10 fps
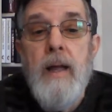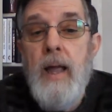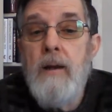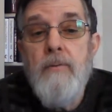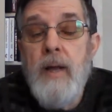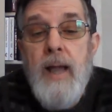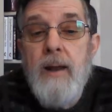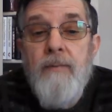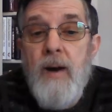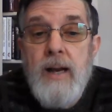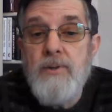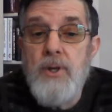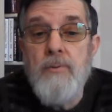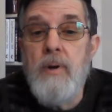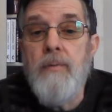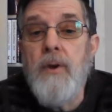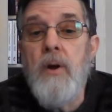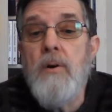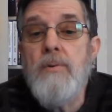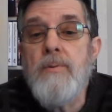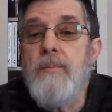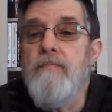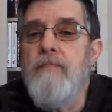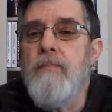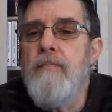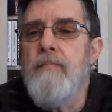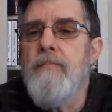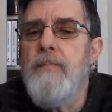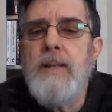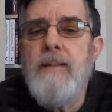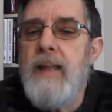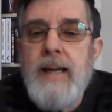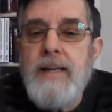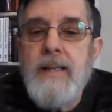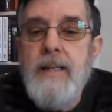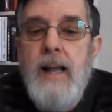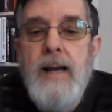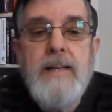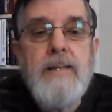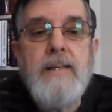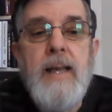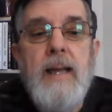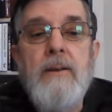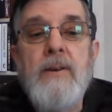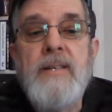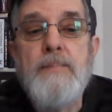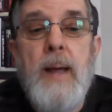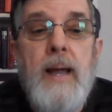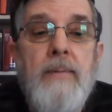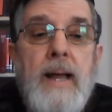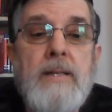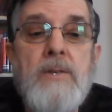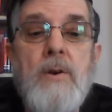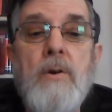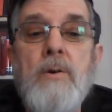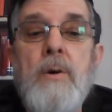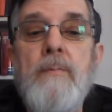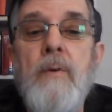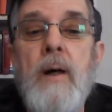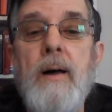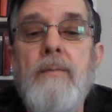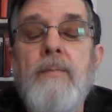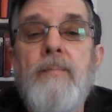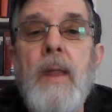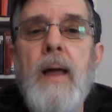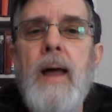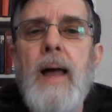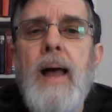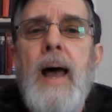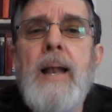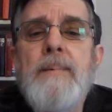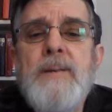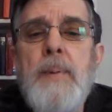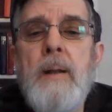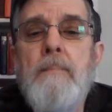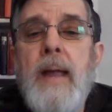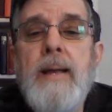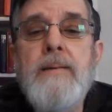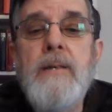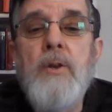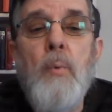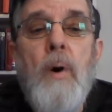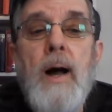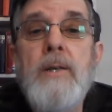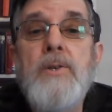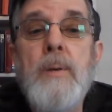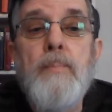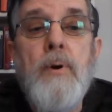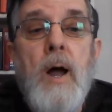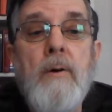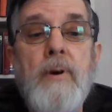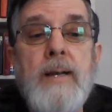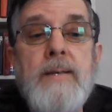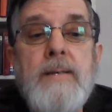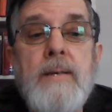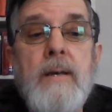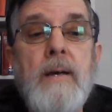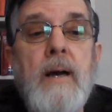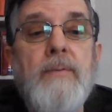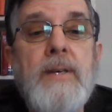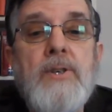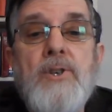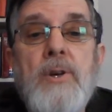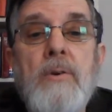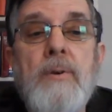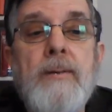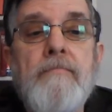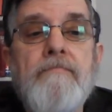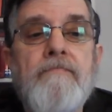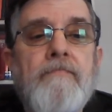Ann and Rick had five children of their own, but they didn't hesitate to expand that circle of love, and it's been amazing to watch the progress of these children.